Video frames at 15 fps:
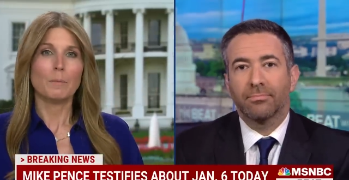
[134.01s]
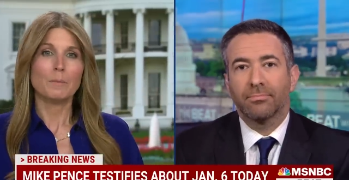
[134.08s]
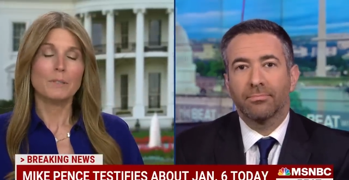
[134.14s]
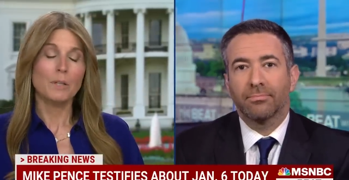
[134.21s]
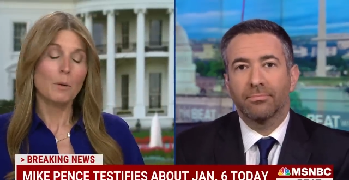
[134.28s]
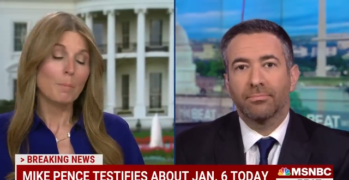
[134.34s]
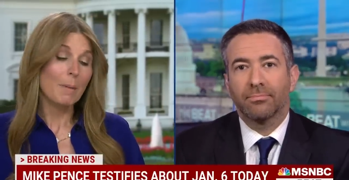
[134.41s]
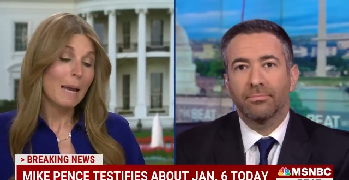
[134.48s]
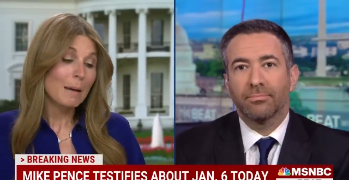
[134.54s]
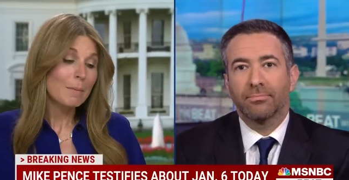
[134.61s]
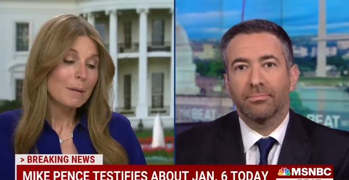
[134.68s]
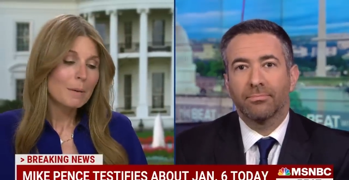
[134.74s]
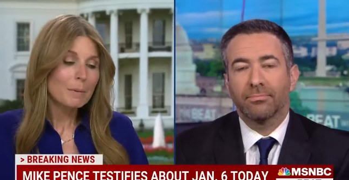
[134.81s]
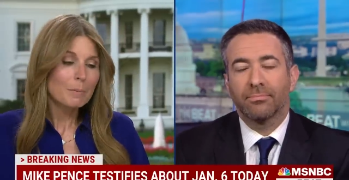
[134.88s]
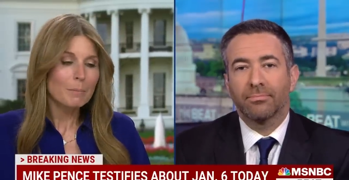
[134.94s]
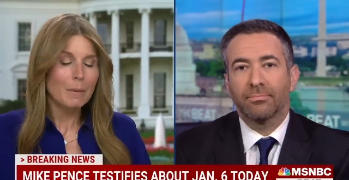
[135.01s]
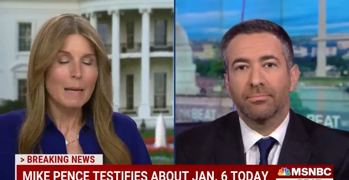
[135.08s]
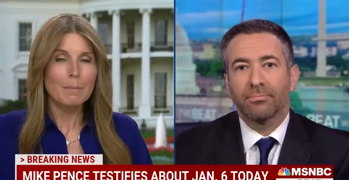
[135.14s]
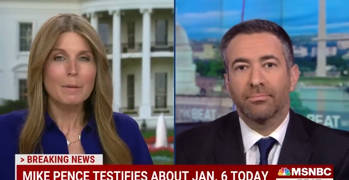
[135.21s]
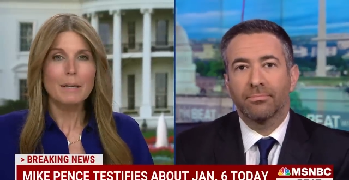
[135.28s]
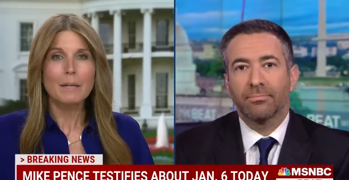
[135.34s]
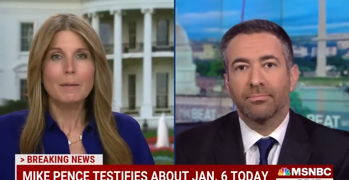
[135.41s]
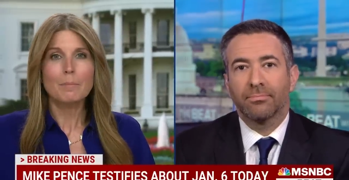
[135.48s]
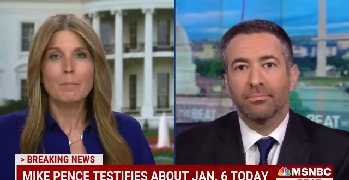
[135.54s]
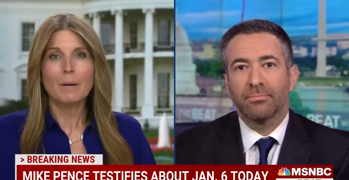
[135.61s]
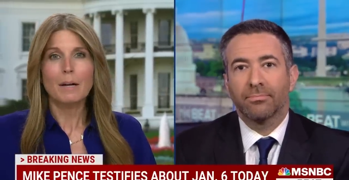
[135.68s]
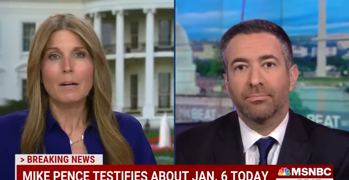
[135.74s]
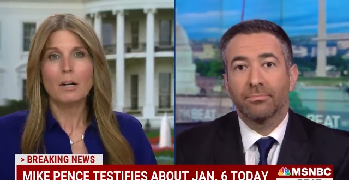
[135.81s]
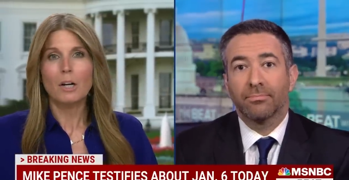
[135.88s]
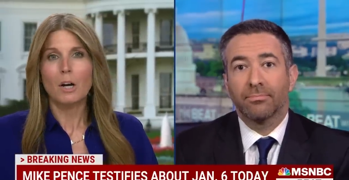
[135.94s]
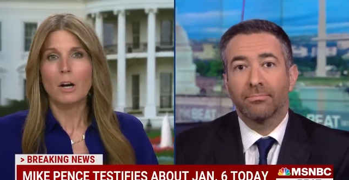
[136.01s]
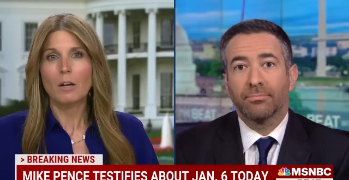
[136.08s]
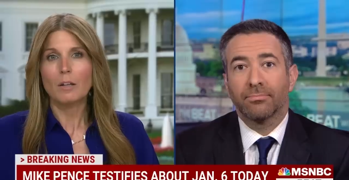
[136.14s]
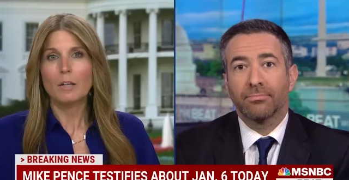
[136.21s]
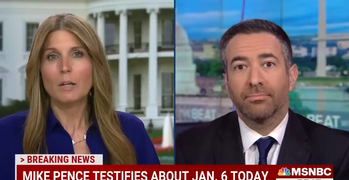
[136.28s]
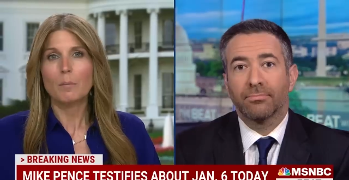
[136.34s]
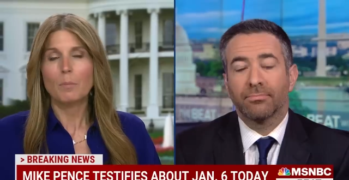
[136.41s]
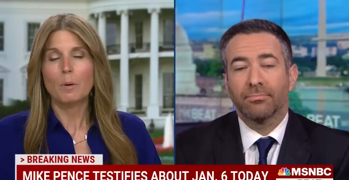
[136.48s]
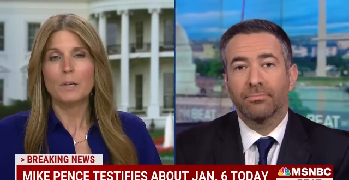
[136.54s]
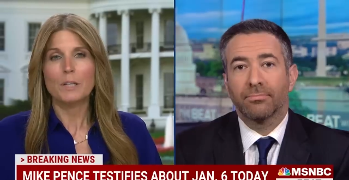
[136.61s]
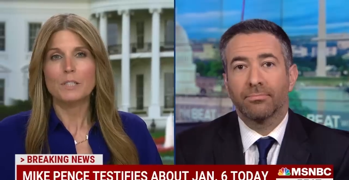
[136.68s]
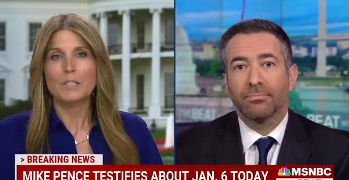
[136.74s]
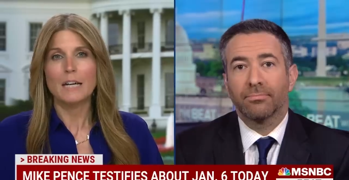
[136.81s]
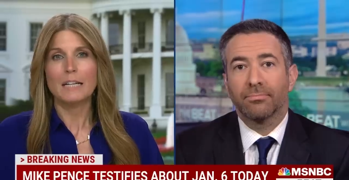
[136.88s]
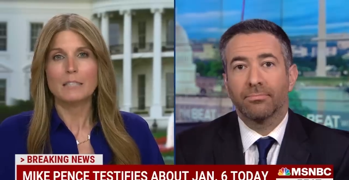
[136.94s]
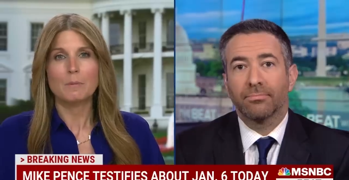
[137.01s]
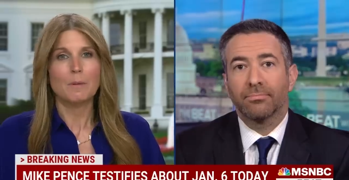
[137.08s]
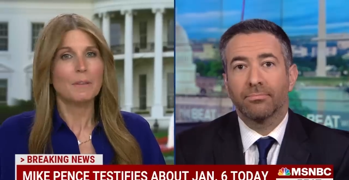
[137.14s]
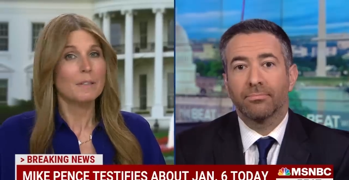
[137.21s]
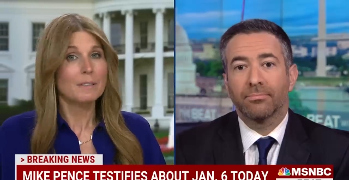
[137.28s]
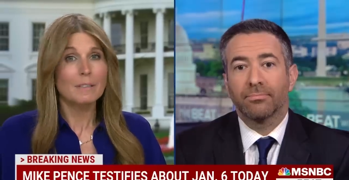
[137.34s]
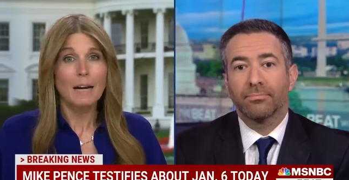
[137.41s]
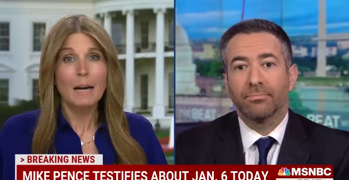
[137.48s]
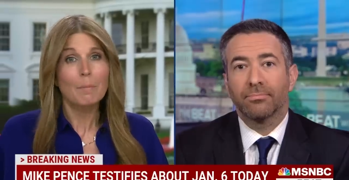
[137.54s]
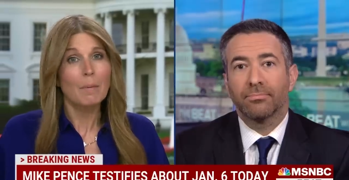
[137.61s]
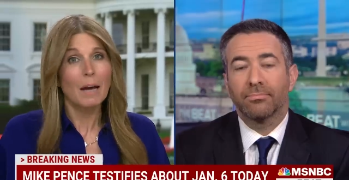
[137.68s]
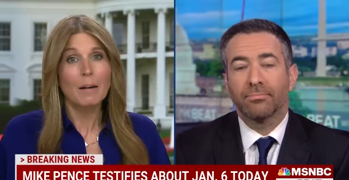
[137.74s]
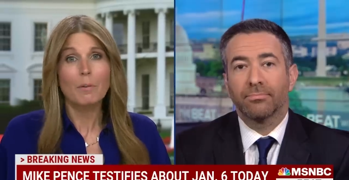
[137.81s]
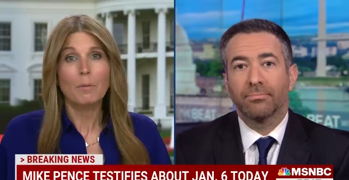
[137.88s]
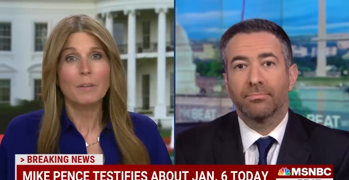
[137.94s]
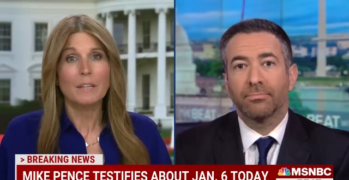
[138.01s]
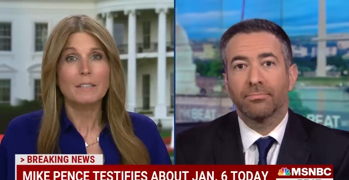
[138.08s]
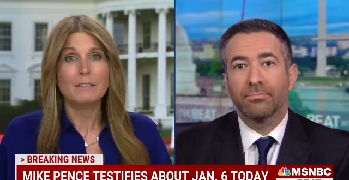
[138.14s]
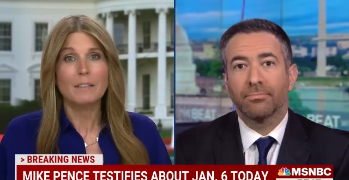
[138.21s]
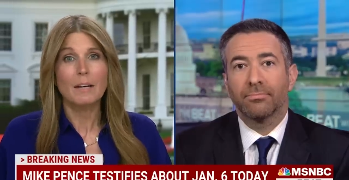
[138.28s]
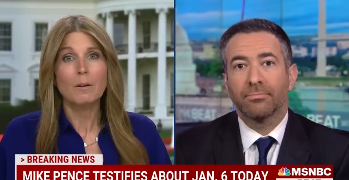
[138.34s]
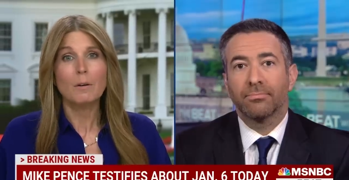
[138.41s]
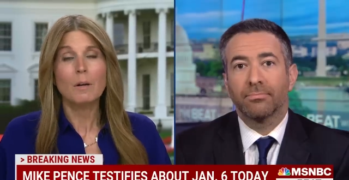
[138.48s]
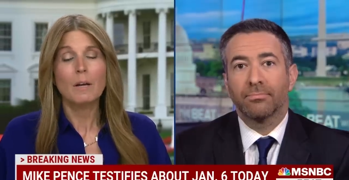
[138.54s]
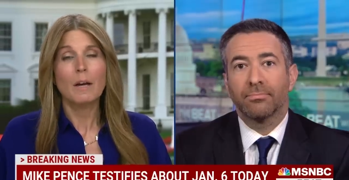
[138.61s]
Speaker 1: So maybe maybe Merrick Garland appointed Jack Smith in time. I don't think so.